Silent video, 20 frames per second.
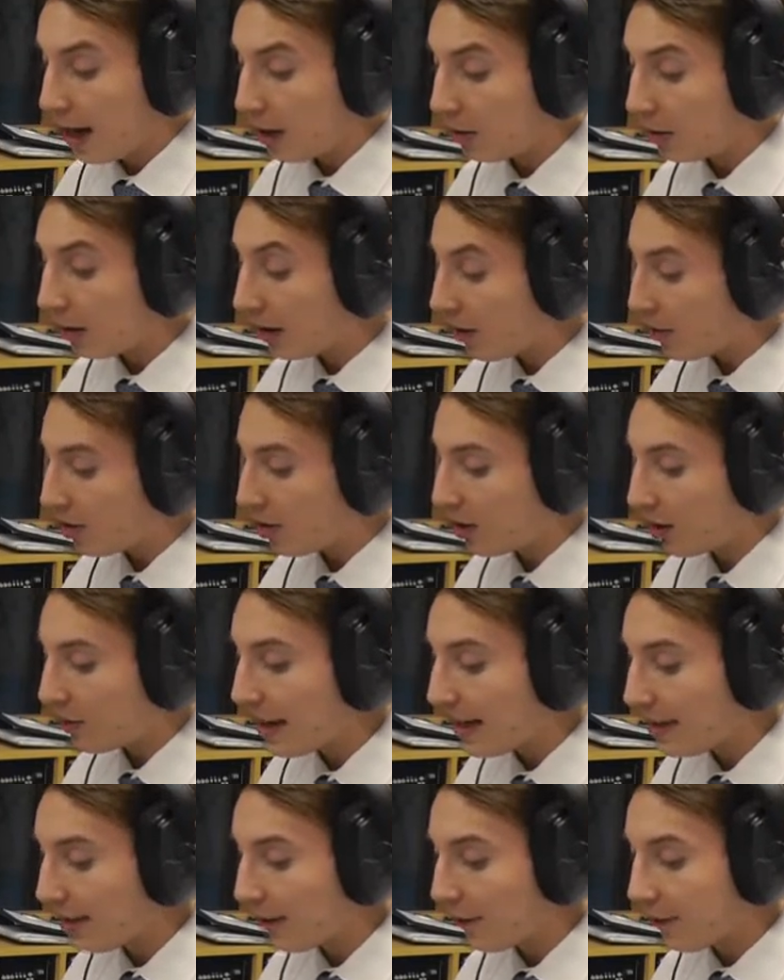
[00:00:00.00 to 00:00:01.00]
When it comes to
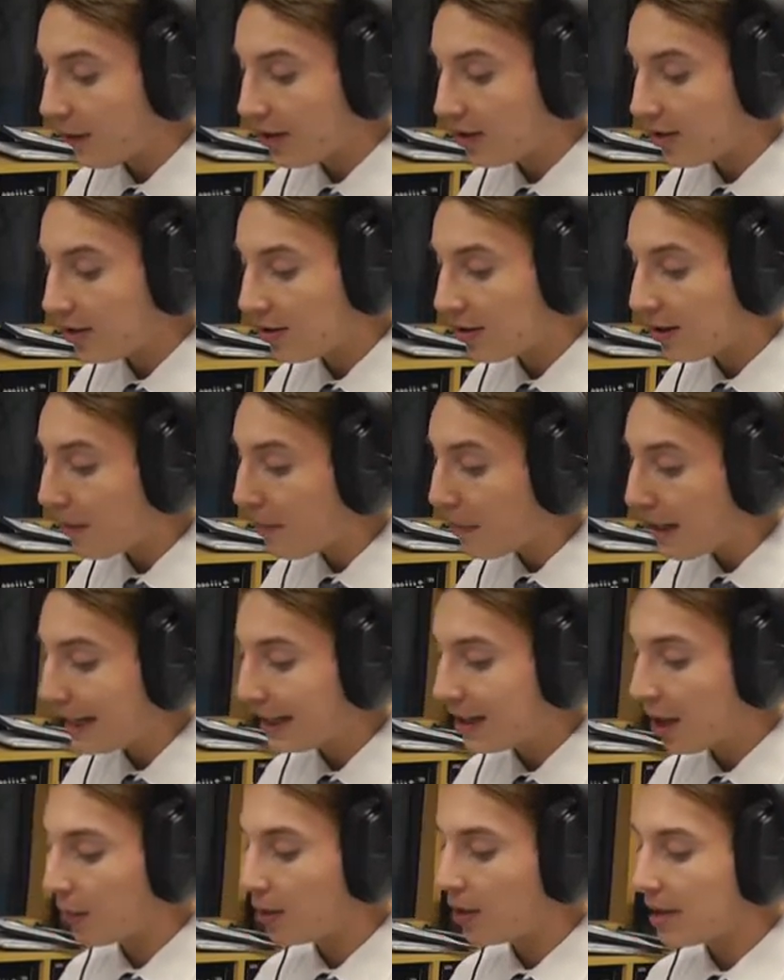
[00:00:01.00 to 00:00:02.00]
domestic fixtures in the
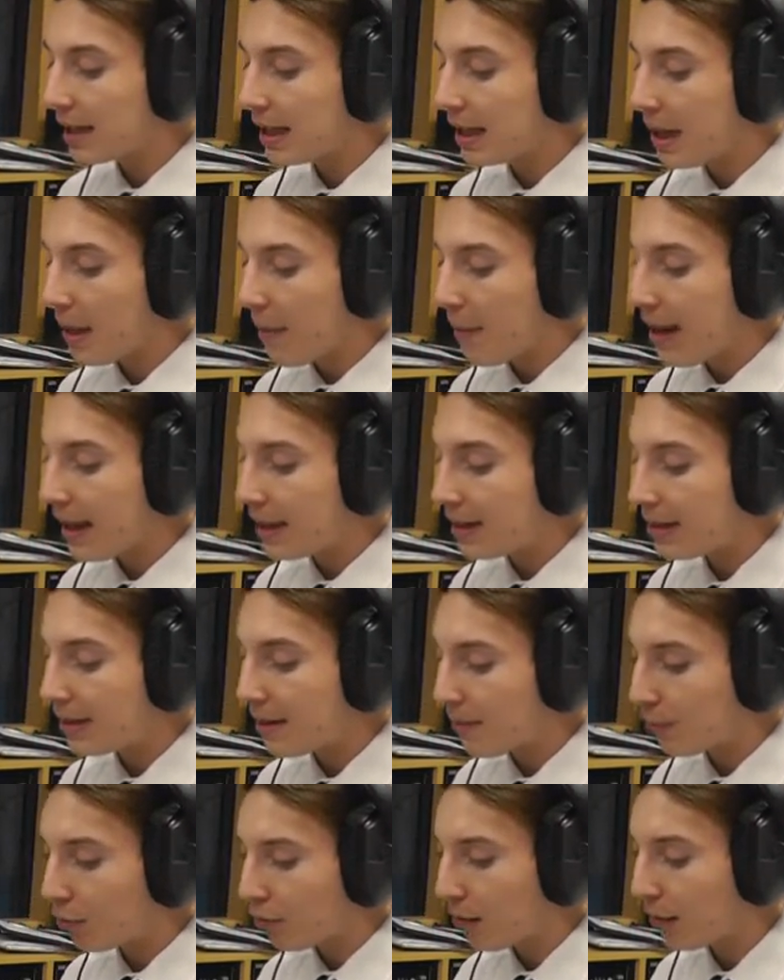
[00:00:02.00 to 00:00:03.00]
PWC
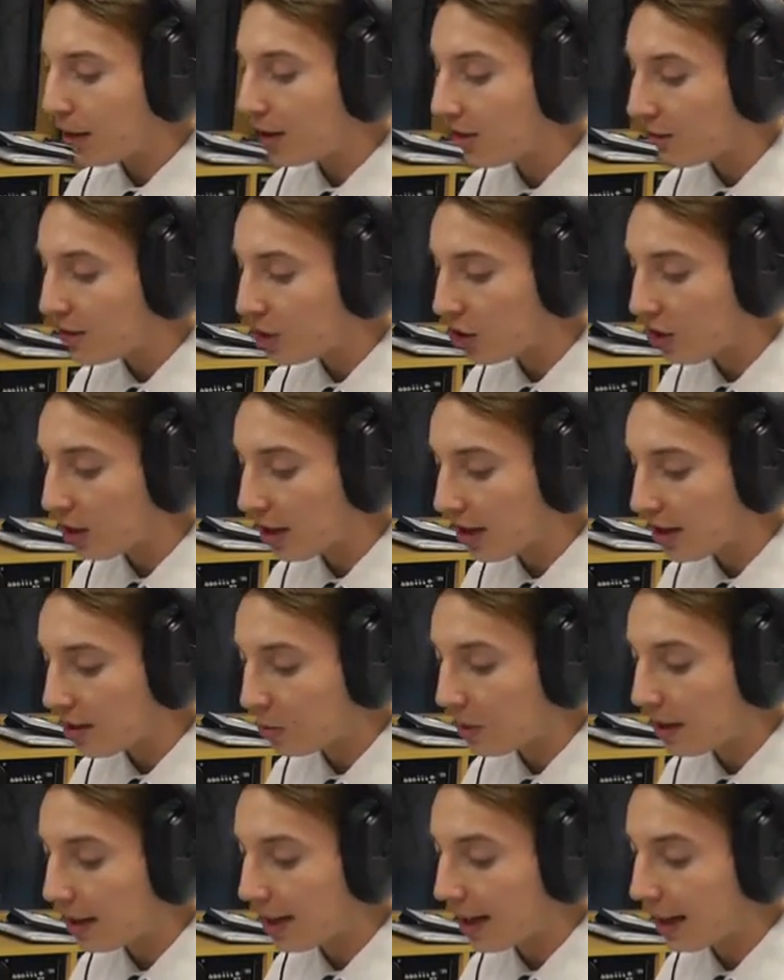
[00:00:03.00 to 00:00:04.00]
Men's Premier Division
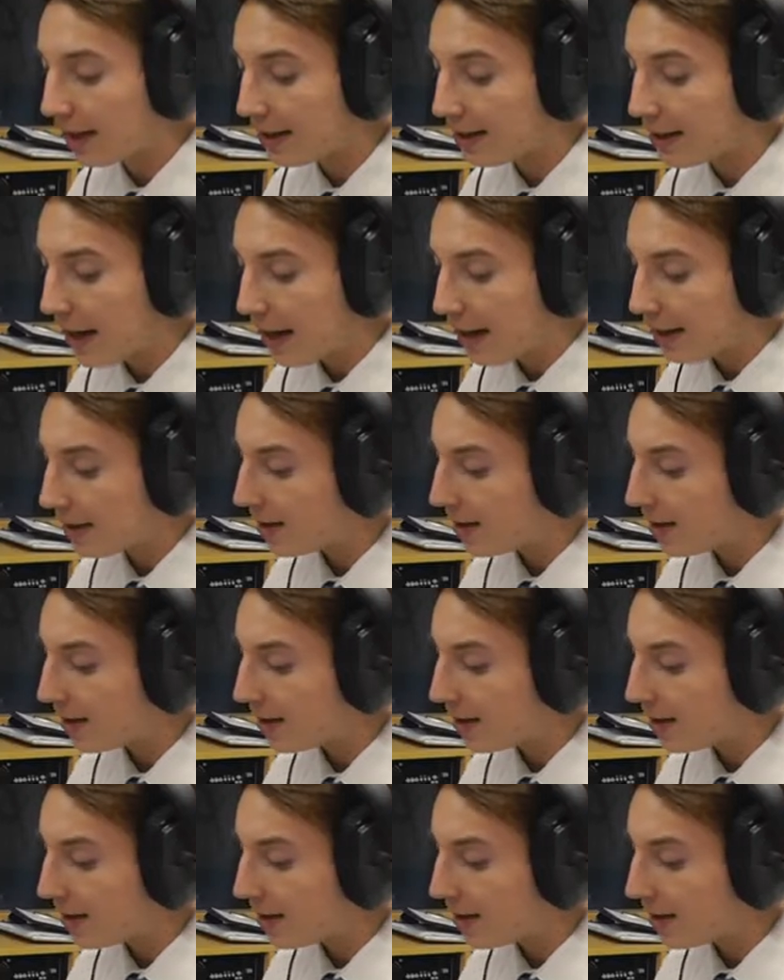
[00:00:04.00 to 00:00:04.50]
this weekend,